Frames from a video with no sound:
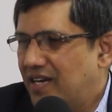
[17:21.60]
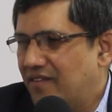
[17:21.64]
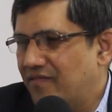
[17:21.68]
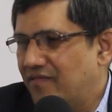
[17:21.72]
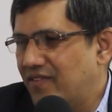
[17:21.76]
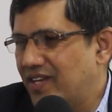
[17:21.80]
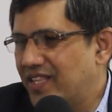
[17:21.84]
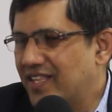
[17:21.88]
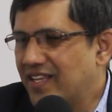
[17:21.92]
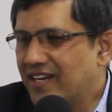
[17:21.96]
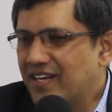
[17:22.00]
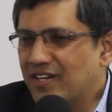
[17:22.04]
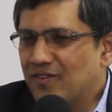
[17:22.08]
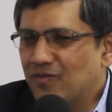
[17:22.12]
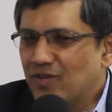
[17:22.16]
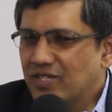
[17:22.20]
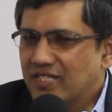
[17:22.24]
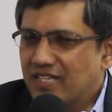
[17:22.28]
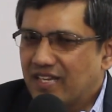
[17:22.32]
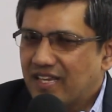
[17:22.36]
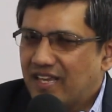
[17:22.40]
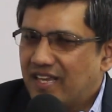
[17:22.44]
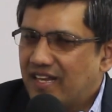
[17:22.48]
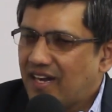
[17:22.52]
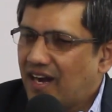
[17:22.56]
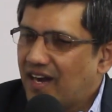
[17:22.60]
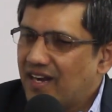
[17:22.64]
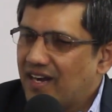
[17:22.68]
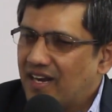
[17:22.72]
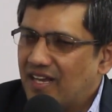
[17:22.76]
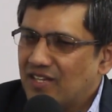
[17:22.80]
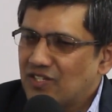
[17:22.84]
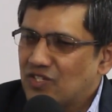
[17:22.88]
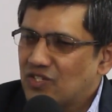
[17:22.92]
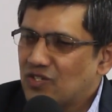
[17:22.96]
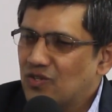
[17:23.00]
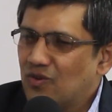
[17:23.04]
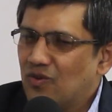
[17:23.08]
Whether it was a
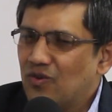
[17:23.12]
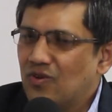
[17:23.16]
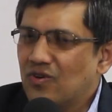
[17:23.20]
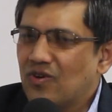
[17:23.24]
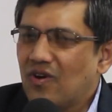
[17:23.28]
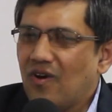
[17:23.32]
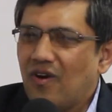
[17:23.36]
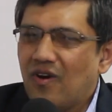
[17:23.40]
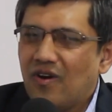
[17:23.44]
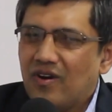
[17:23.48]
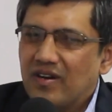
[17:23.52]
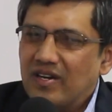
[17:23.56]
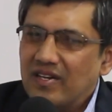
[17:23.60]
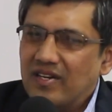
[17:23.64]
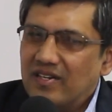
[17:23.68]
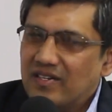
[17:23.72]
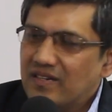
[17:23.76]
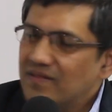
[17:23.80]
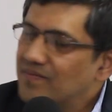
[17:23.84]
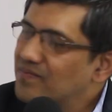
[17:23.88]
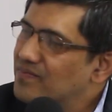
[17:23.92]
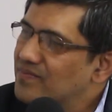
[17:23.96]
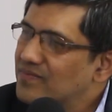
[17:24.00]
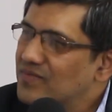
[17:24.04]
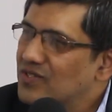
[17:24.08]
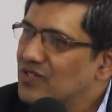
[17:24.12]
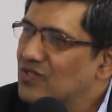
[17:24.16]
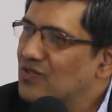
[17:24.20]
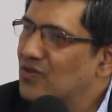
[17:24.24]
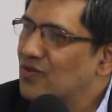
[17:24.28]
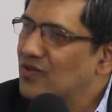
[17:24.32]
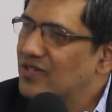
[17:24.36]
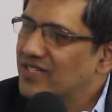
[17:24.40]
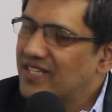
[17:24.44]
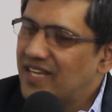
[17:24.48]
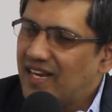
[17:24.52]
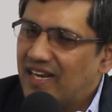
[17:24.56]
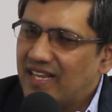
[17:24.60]
kirana store or a
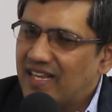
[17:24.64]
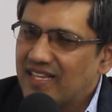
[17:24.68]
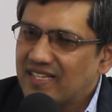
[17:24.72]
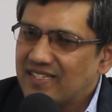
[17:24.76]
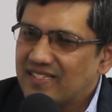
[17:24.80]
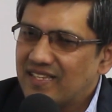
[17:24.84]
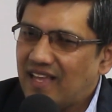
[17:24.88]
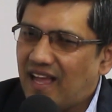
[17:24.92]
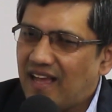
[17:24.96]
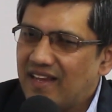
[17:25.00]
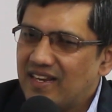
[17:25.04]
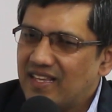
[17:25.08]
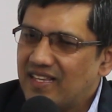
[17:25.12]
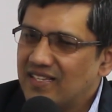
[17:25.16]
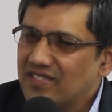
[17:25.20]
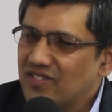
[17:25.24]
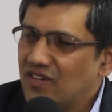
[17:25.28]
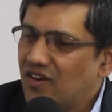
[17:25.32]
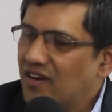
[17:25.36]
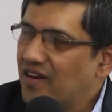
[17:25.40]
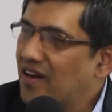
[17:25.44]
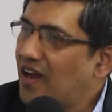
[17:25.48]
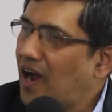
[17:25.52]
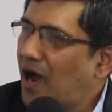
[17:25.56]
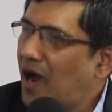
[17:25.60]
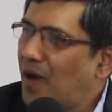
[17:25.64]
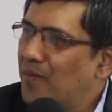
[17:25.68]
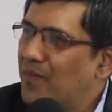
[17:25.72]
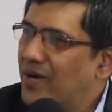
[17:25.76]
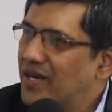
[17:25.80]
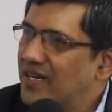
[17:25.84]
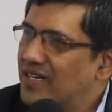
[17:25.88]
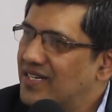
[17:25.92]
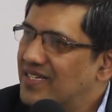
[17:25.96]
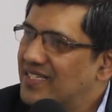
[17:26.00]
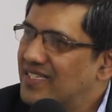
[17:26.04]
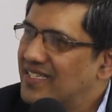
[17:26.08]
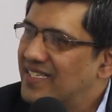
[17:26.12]
store selling saris or
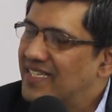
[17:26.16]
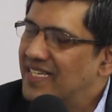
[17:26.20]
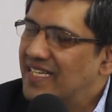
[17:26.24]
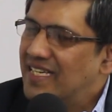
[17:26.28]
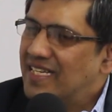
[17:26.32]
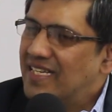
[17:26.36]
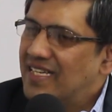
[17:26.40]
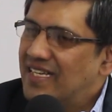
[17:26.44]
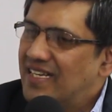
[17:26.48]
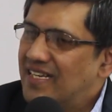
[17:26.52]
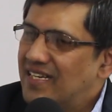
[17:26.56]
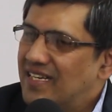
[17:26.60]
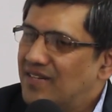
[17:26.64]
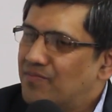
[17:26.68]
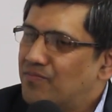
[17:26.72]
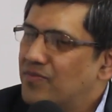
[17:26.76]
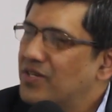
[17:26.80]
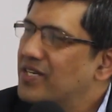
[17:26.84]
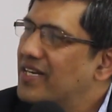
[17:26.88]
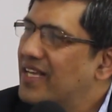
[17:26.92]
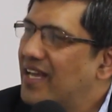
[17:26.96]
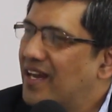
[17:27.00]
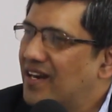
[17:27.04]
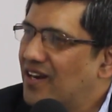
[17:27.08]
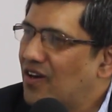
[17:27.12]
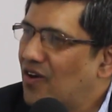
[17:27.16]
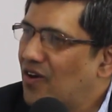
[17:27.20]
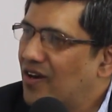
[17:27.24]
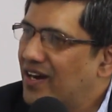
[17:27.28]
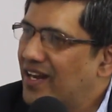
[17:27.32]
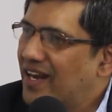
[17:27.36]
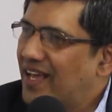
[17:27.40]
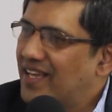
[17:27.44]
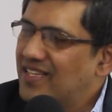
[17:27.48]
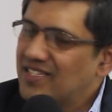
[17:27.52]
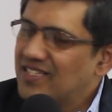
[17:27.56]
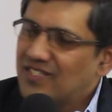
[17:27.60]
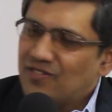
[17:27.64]
garments, pretty
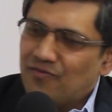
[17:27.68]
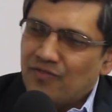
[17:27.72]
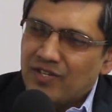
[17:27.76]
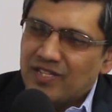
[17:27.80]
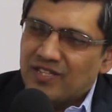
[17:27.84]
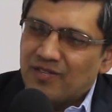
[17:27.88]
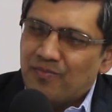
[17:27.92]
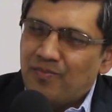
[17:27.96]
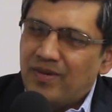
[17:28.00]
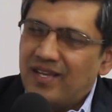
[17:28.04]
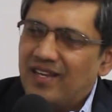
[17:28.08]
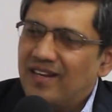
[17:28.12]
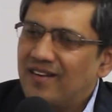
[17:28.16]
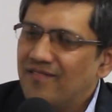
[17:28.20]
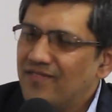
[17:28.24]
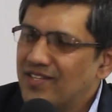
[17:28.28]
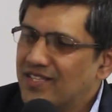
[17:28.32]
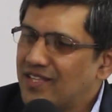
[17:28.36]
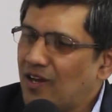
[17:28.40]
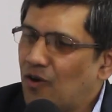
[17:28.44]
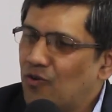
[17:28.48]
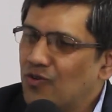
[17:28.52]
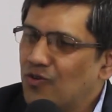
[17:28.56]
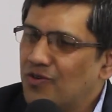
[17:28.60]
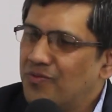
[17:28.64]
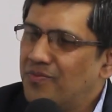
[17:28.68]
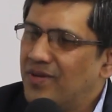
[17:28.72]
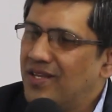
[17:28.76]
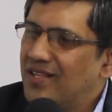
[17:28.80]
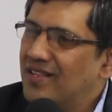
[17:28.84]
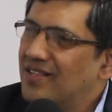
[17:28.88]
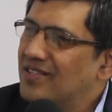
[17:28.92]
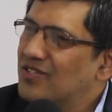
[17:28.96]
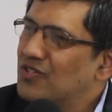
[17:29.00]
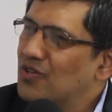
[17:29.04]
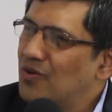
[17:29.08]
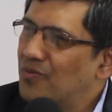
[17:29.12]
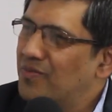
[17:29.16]
unorganized, with bill, without
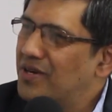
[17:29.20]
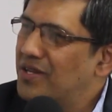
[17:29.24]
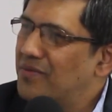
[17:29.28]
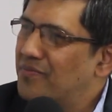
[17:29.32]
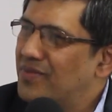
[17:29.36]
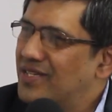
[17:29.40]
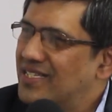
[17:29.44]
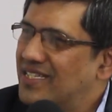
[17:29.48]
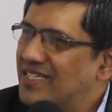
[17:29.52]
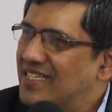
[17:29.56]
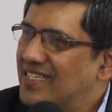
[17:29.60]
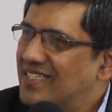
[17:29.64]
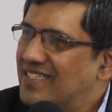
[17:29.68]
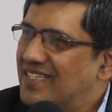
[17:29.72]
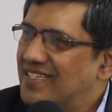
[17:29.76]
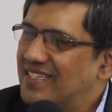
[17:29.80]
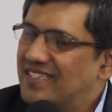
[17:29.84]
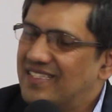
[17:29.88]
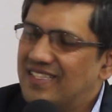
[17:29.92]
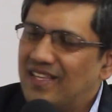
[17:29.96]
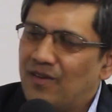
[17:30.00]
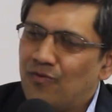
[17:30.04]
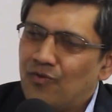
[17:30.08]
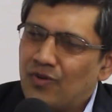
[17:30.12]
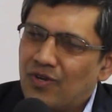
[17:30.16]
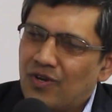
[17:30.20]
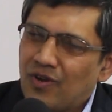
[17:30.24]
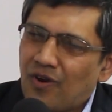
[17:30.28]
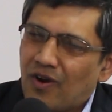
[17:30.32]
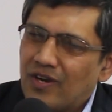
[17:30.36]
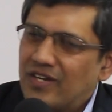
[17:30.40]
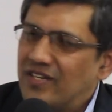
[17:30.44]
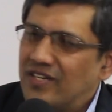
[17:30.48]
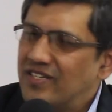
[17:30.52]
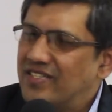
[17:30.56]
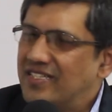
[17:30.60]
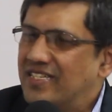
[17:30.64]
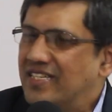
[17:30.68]
bill, so many businesses. They would
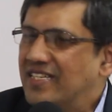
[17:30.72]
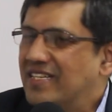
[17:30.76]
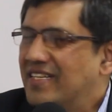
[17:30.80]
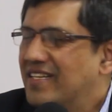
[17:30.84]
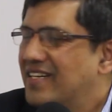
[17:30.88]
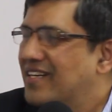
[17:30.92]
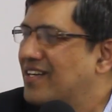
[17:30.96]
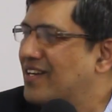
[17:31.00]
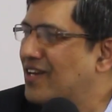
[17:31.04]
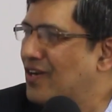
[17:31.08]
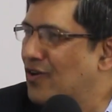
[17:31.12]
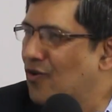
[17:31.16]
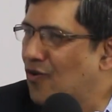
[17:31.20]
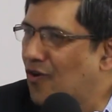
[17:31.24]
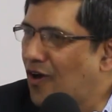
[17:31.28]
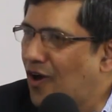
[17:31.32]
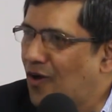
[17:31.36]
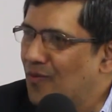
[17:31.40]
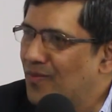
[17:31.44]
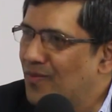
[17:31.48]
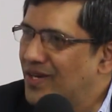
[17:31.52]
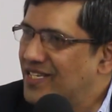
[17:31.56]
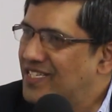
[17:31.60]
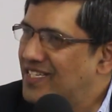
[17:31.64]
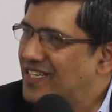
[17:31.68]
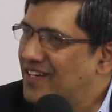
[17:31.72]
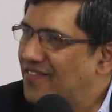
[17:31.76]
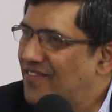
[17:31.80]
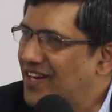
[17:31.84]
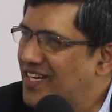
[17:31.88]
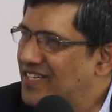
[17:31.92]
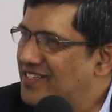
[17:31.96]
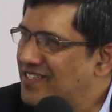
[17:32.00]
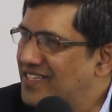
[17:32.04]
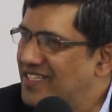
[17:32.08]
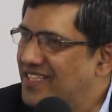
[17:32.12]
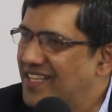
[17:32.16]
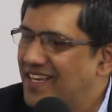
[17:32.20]
not know how much
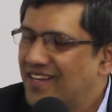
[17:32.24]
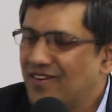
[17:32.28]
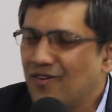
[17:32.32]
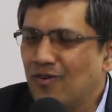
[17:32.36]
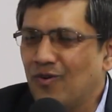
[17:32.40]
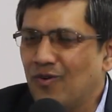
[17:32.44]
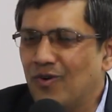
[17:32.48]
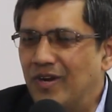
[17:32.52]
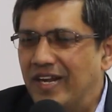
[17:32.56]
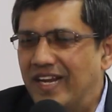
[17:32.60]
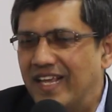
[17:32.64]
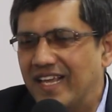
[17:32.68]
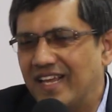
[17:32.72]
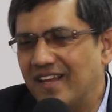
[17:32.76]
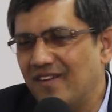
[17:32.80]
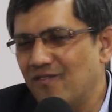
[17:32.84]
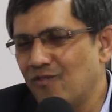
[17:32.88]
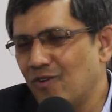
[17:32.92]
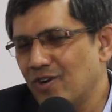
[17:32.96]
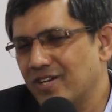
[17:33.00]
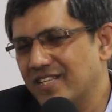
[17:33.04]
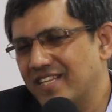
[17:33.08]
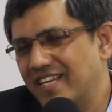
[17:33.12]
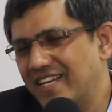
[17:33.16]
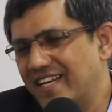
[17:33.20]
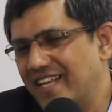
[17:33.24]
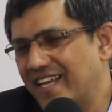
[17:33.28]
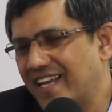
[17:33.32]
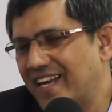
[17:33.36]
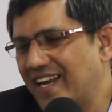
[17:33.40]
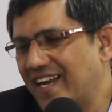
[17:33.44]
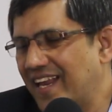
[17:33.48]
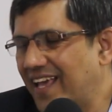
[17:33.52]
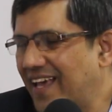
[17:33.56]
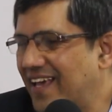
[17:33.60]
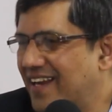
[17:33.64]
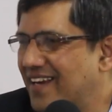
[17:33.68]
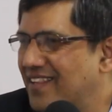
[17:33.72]
inventory they are holding. What they
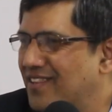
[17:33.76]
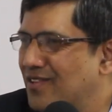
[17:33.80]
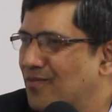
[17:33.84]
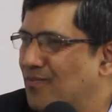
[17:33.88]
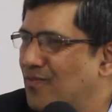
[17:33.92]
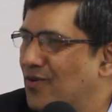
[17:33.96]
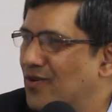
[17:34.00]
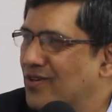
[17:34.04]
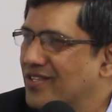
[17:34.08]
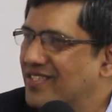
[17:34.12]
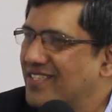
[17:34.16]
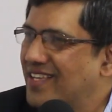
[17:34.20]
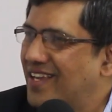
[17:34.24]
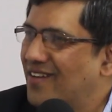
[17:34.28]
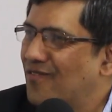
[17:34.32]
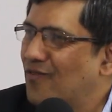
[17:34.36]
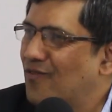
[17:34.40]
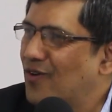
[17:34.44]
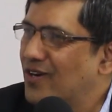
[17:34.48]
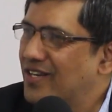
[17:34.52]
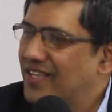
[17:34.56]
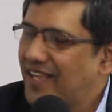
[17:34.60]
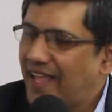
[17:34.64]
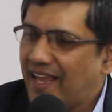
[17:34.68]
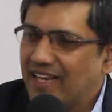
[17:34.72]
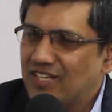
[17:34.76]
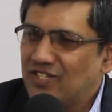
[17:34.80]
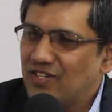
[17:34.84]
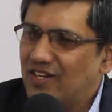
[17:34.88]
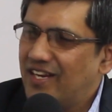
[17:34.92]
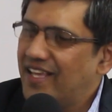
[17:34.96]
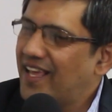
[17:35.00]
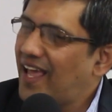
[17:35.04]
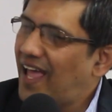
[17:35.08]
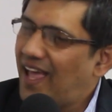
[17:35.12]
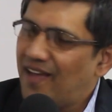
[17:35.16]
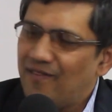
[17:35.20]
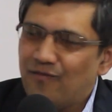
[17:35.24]
declare in the books and what they
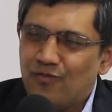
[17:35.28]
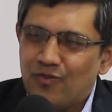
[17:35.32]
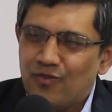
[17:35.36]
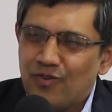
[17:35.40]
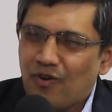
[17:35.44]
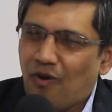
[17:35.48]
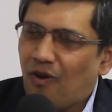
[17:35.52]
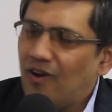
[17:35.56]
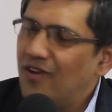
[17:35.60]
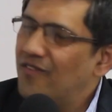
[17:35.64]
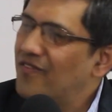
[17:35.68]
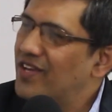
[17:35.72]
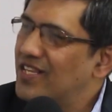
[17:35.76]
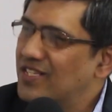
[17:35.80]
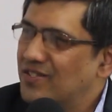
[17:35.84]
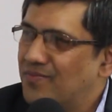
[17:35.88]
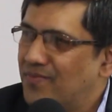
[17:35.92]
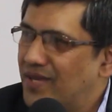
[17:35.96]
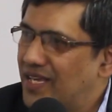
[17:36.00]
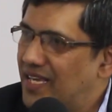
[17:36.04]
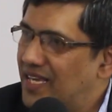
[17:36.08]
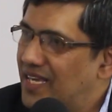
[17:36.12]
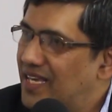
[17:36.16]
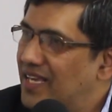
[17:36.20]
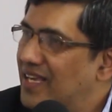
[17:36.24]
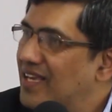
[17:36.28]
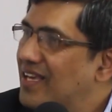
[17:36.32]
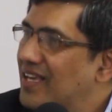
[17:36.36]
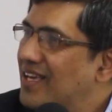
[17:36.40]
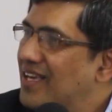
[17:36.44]
actually have would always be